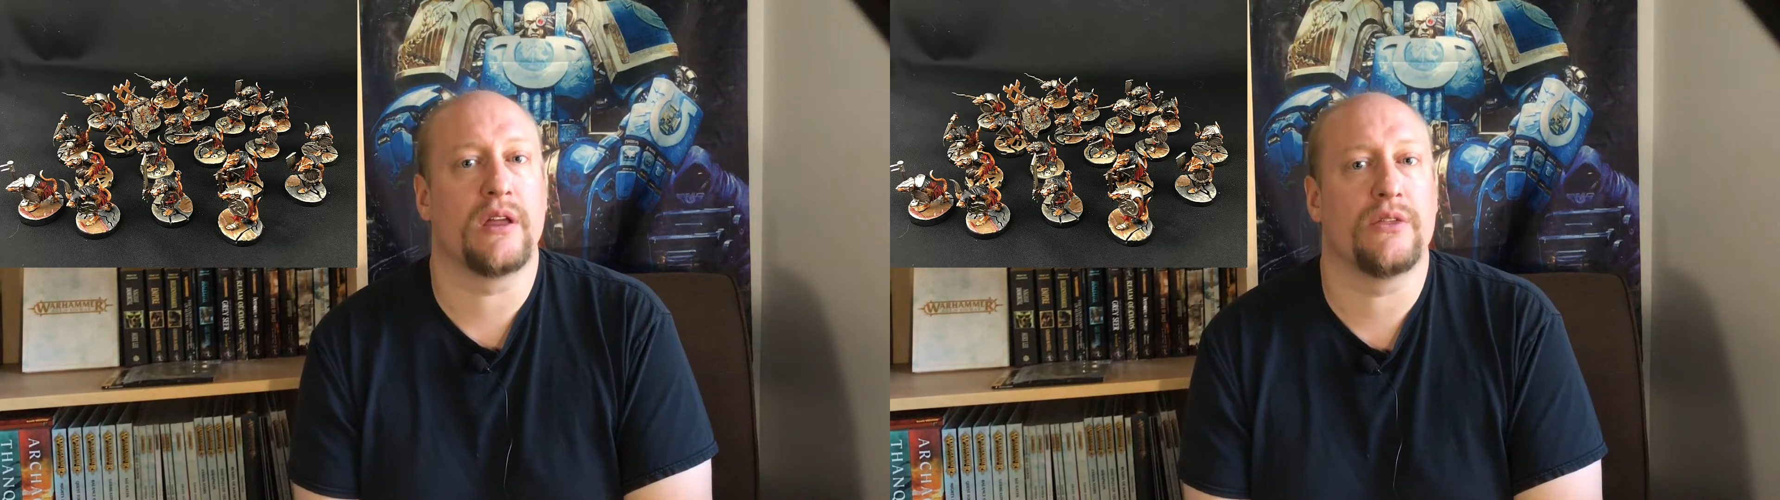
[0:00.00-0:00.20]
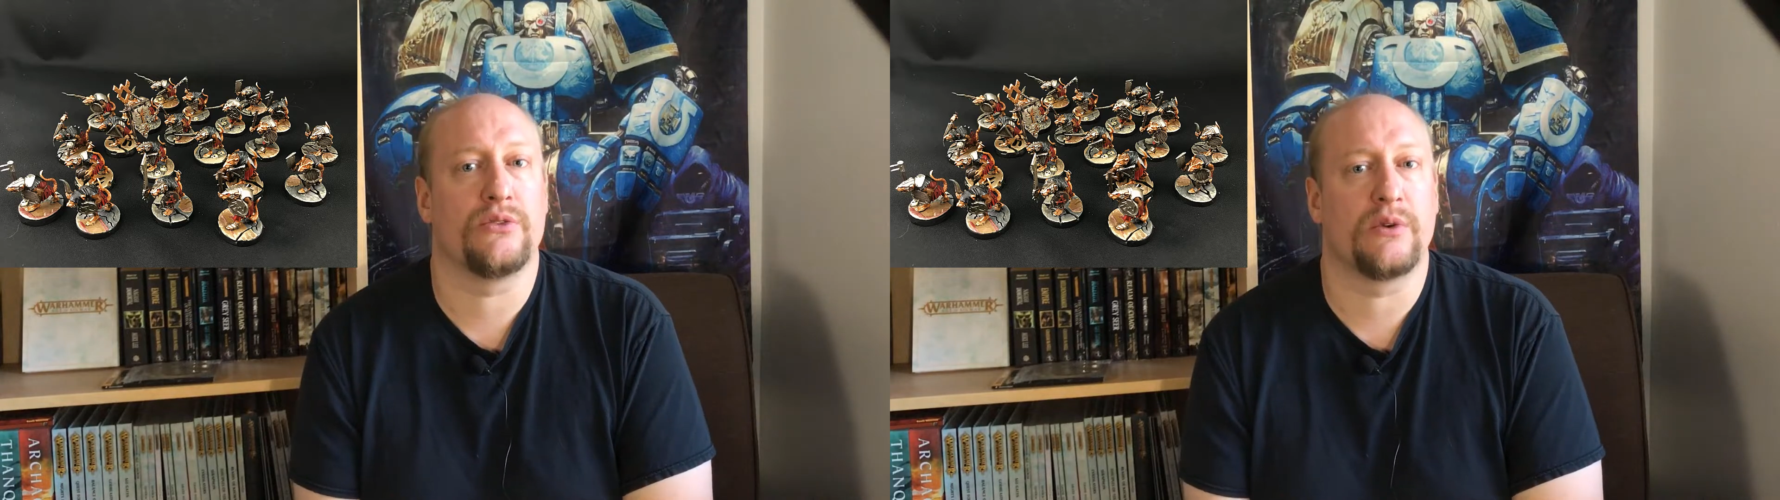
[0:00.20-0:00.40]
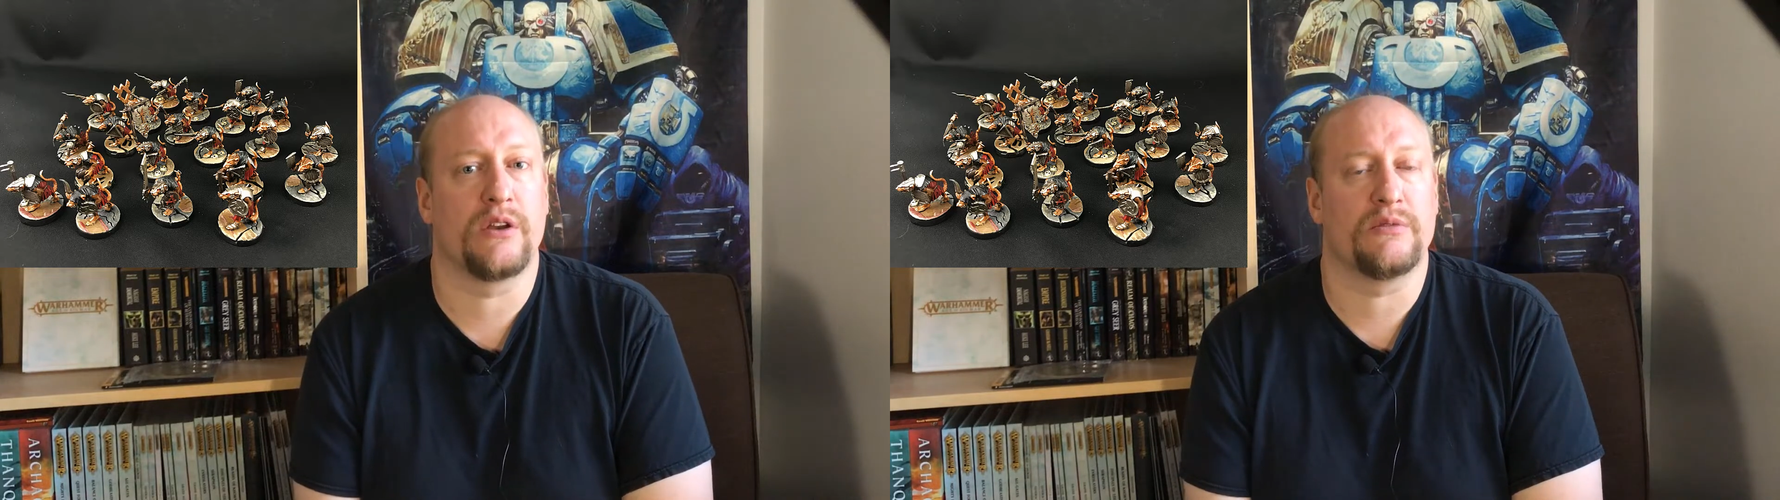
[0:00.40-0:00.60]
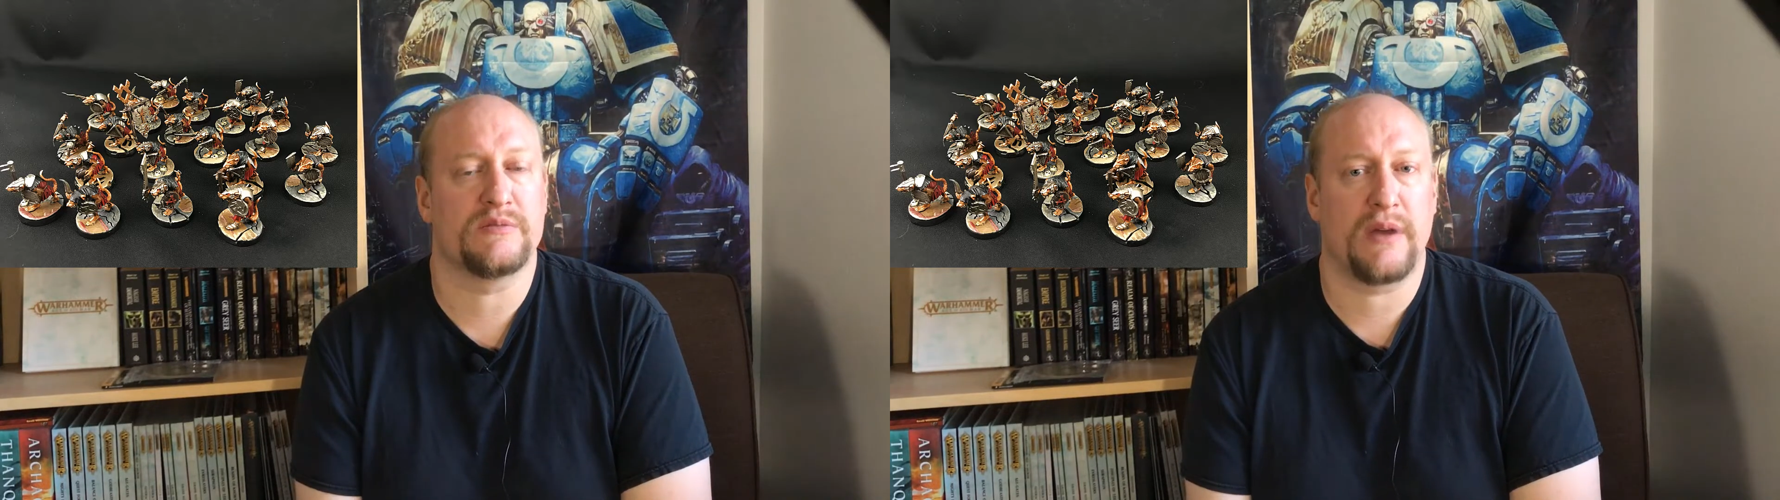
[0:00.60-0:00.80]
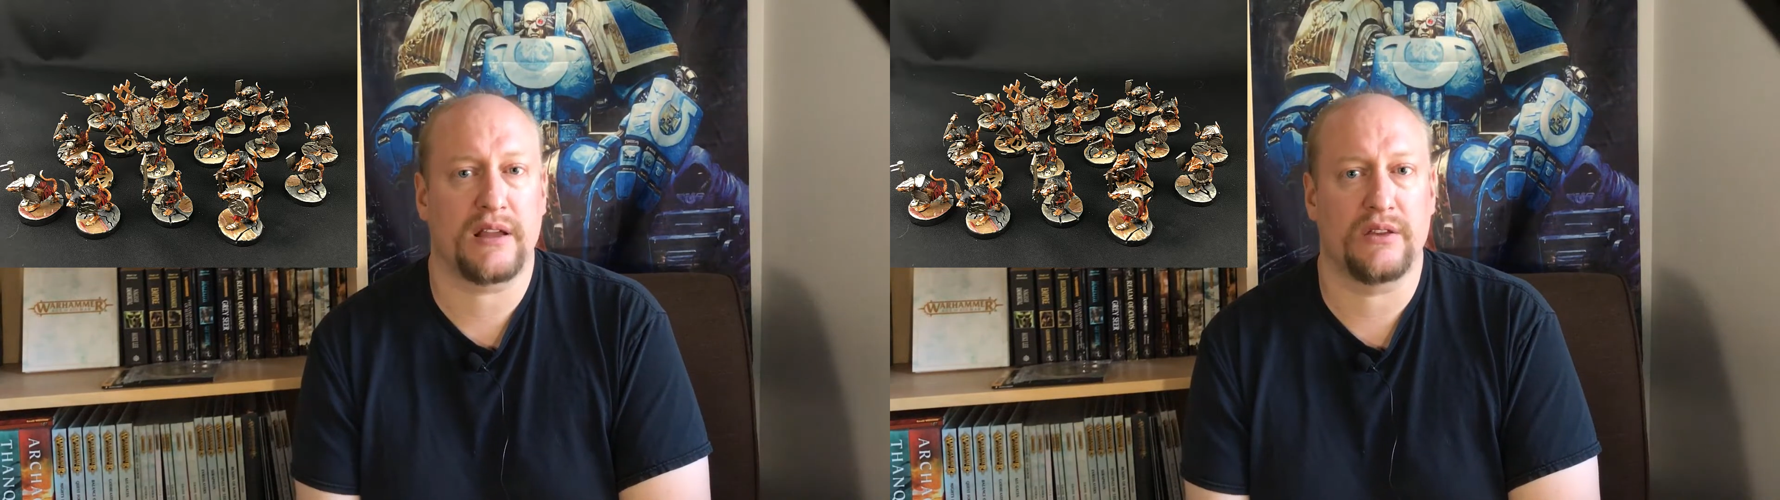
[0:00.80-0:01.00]
and 3
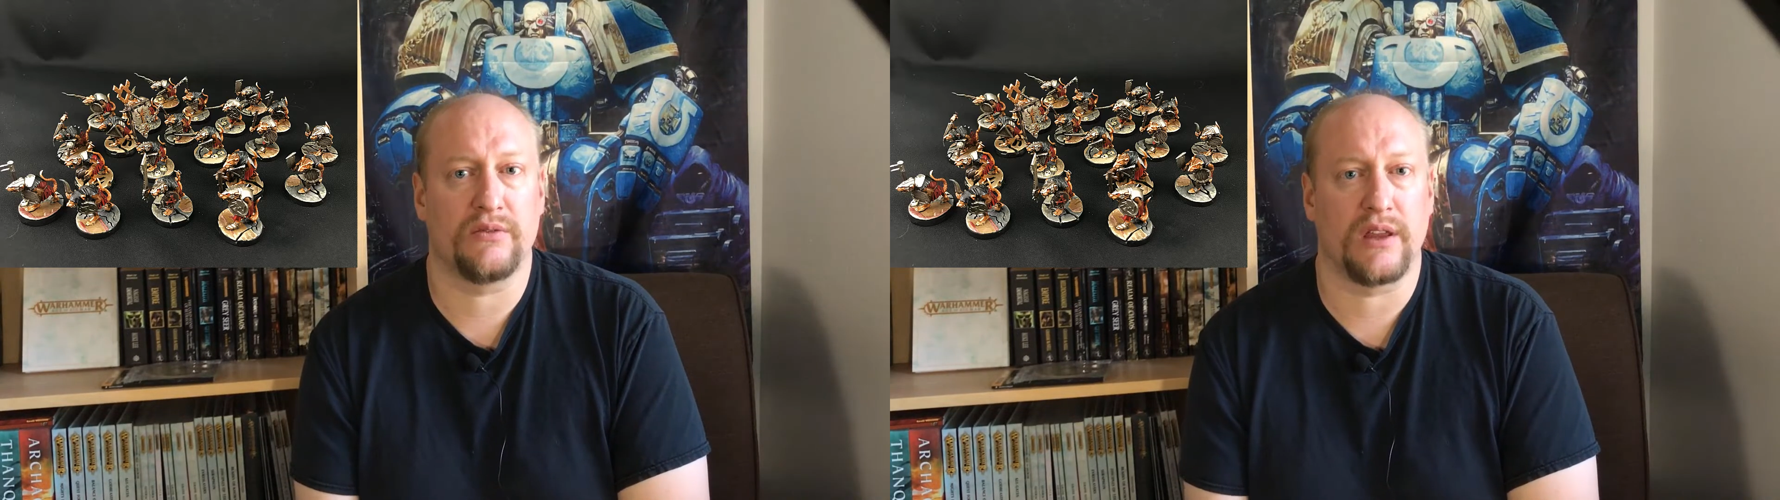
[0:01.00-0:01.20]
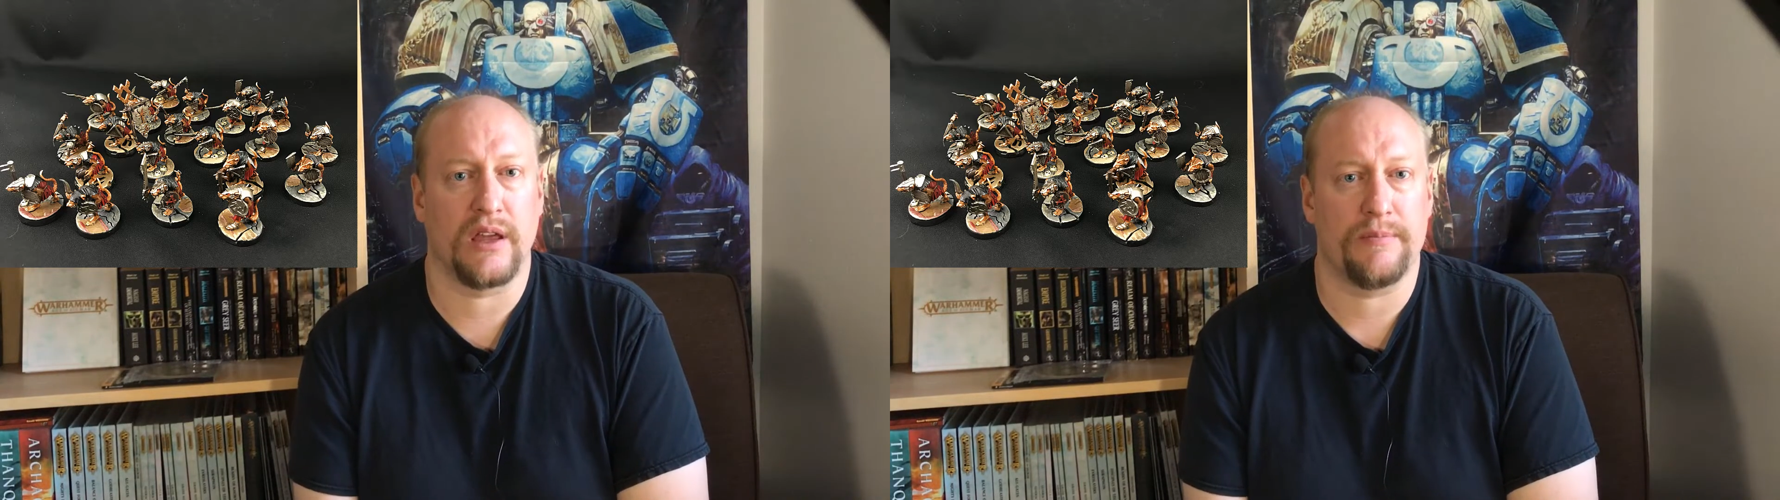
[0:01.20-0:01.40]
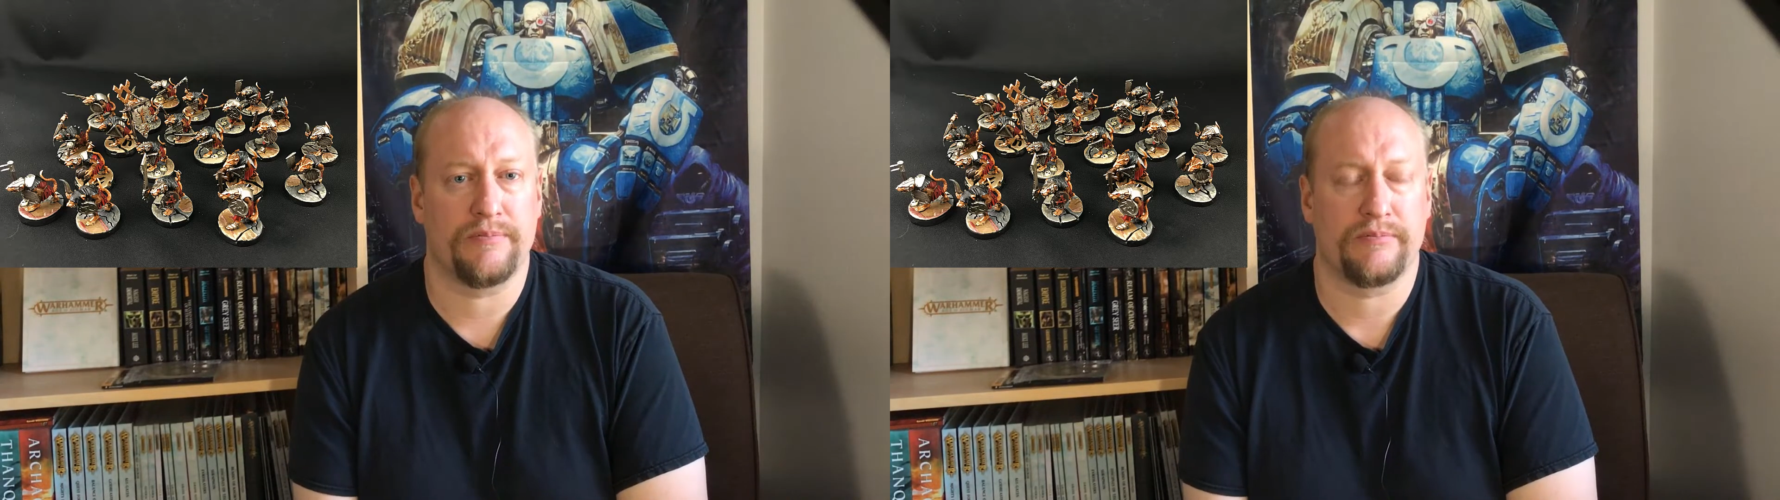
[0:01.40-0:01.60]
respectively.